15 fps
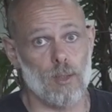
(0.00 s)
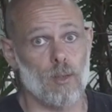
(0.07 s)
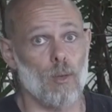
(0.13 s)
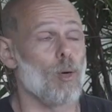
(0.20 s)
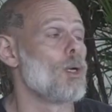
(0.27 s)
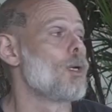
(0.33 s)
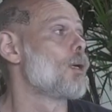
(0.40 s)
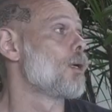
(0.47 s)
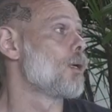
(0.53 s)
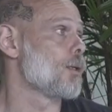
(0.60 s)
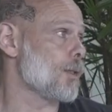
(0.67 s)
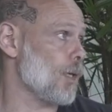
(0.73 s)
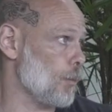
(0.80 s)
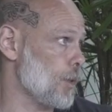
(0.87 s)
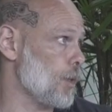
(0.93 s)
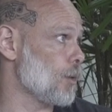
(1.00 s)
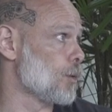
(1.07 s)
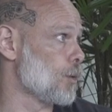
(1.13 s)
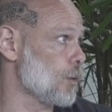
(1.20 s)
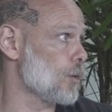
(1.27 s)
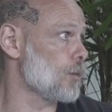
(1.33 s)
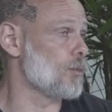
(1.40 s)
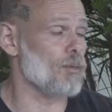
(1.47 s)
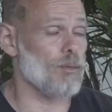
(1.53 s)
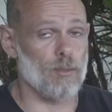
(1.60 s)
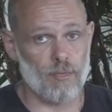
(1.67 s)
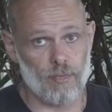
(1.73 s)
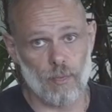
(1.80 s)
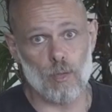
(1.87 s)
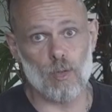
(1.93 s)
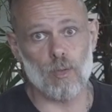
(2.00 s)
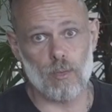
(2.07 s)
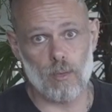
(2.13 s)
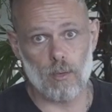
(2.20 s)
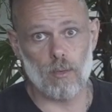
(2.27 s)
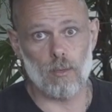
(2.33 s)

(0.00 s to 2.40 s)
So that'll be a good first